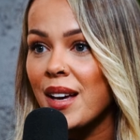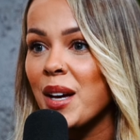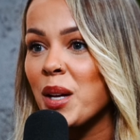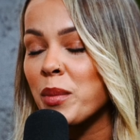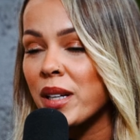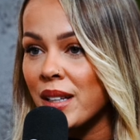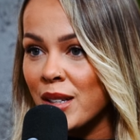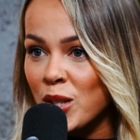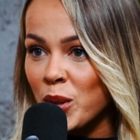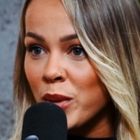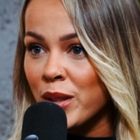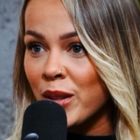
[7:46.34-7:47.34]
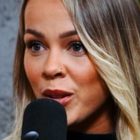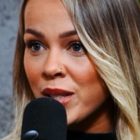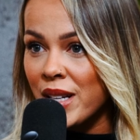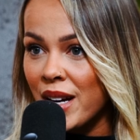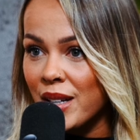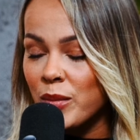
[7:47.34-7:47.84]
and my kids are with their
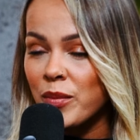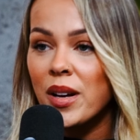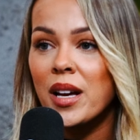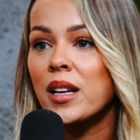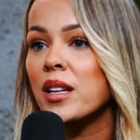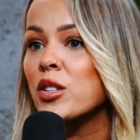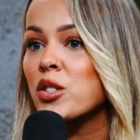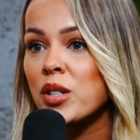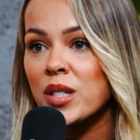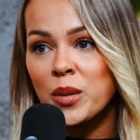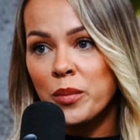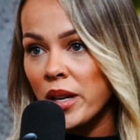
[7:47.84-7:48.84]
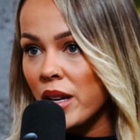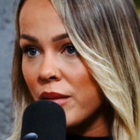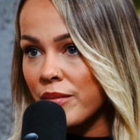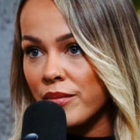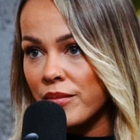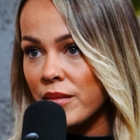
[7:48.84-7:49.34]
dad. And it's just me,
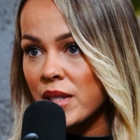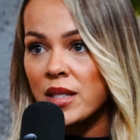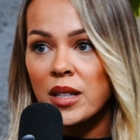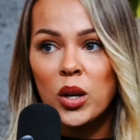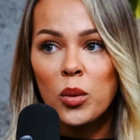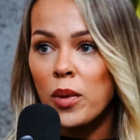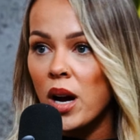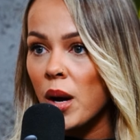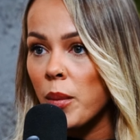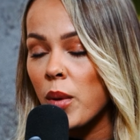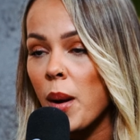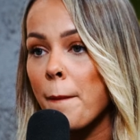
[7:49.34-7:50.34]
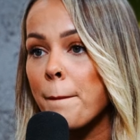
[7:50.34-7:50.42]
single mom,